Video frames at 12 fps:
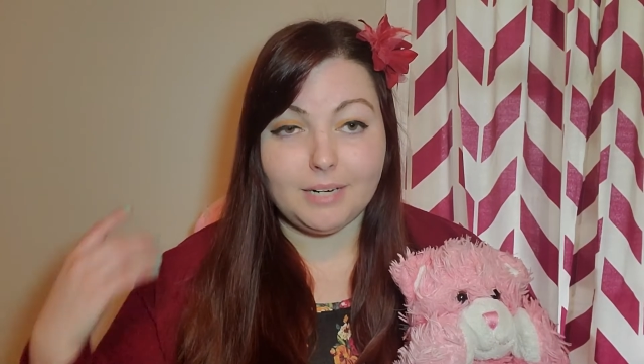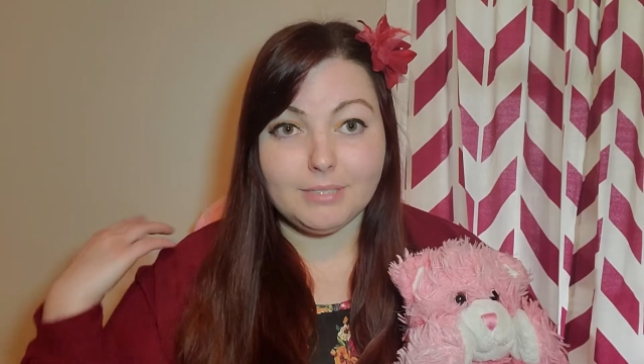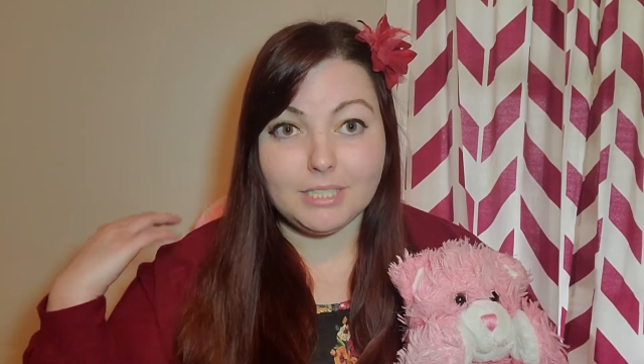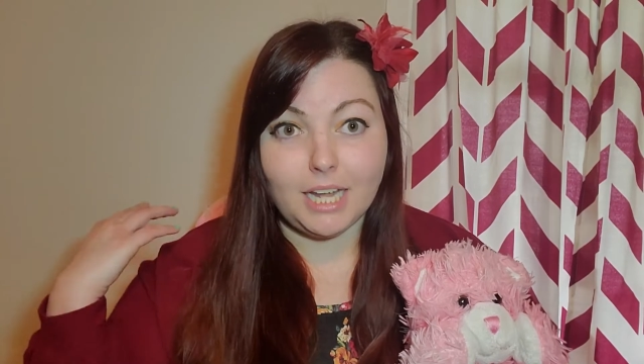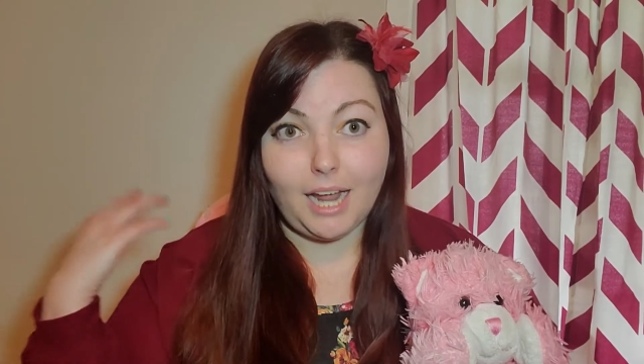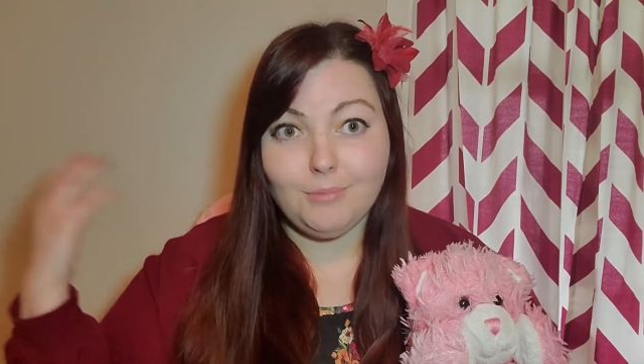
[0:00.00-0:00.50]
I'm
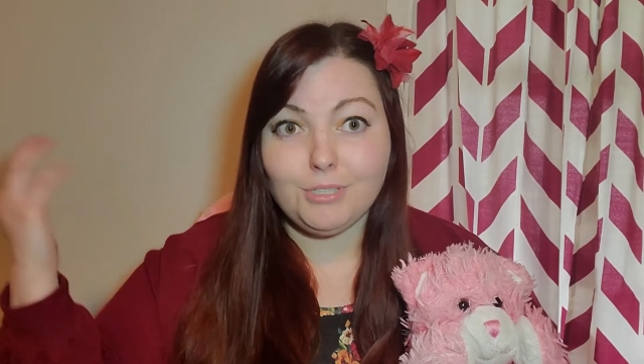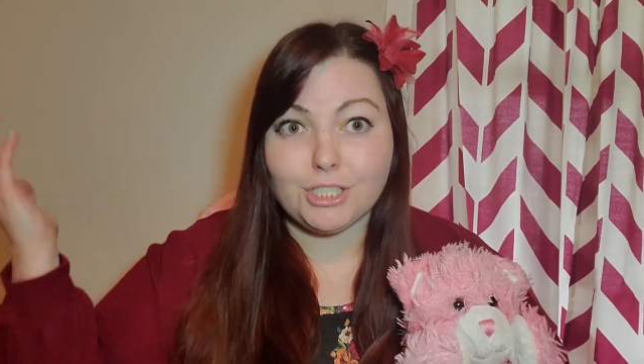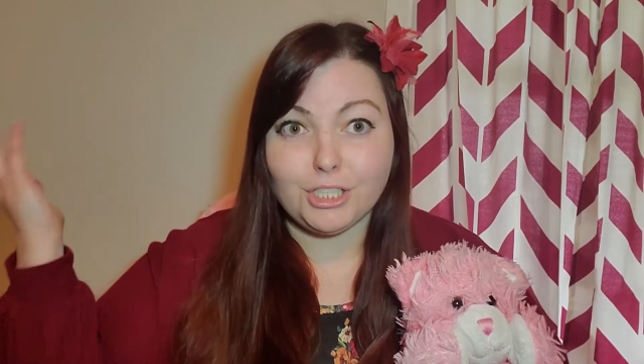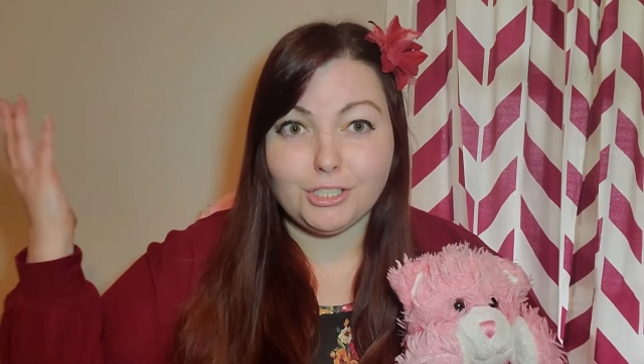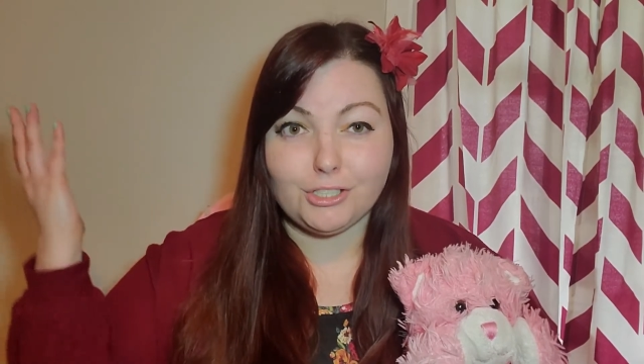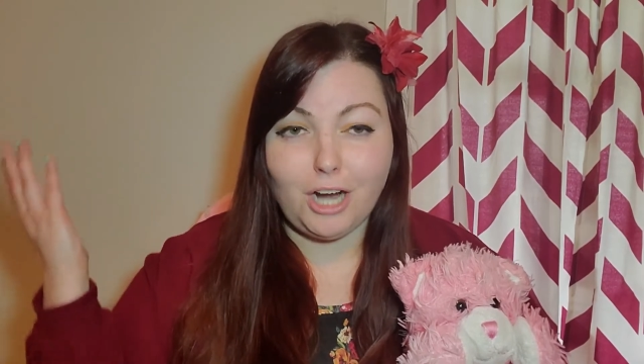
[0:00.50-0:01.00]
just like, I'm just
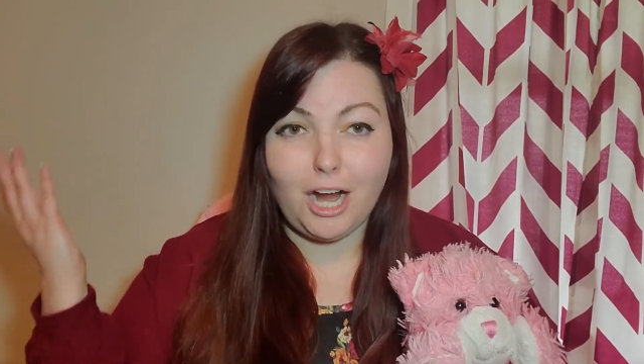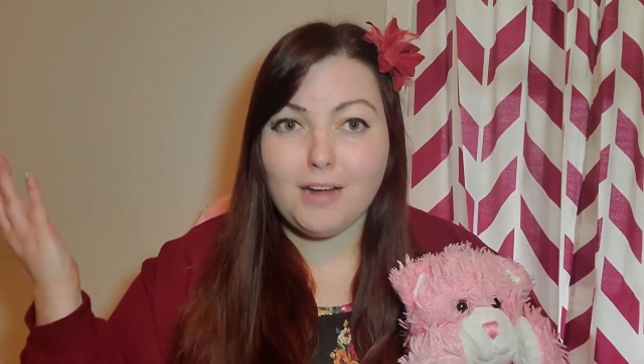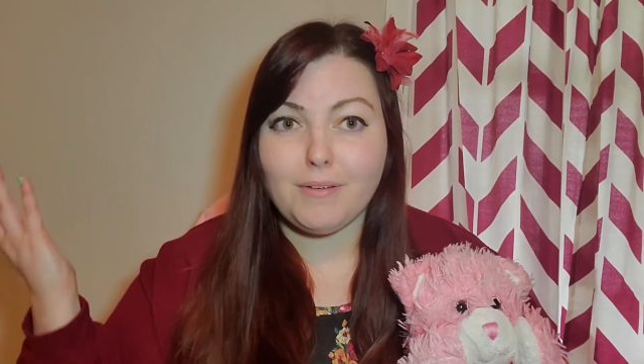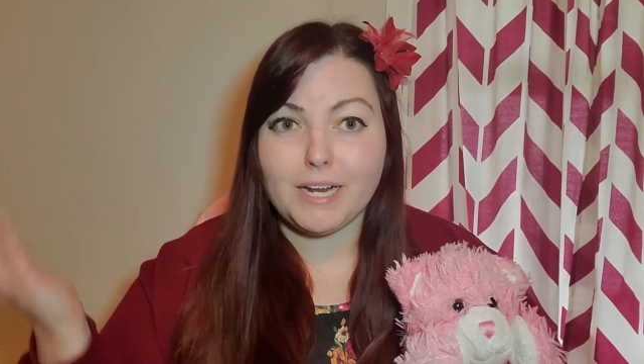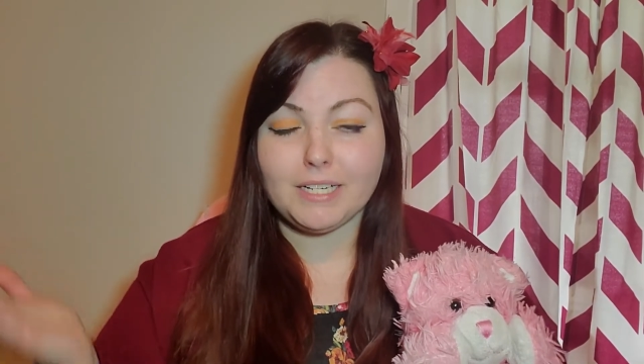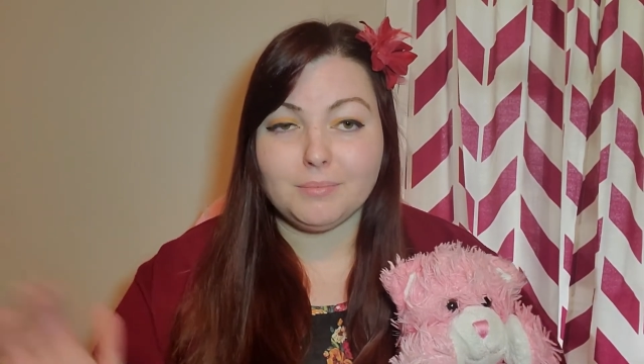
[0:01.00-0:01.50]
going to cry
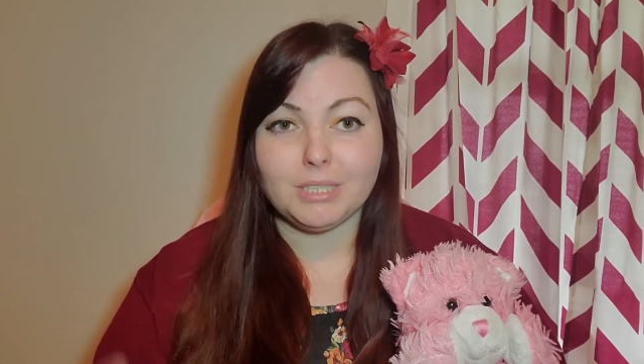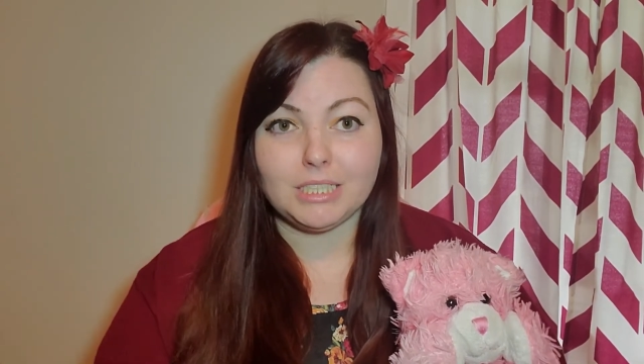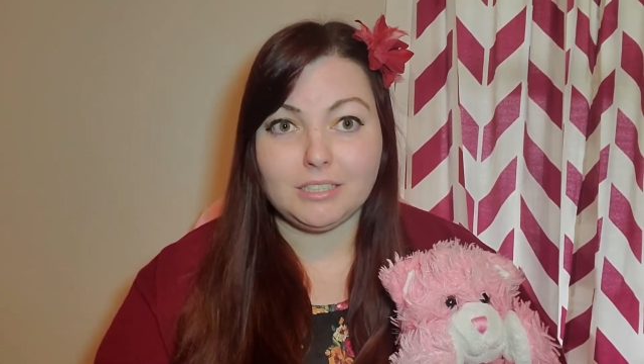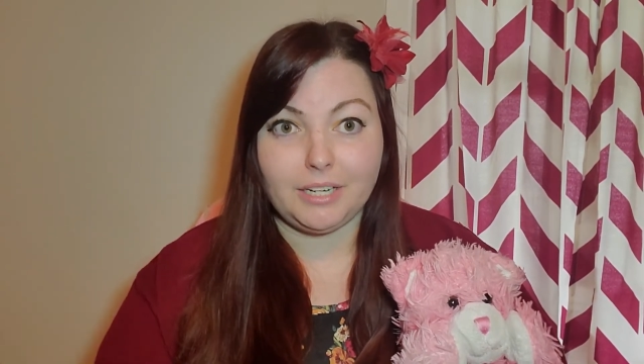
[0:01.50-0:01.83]
randomly.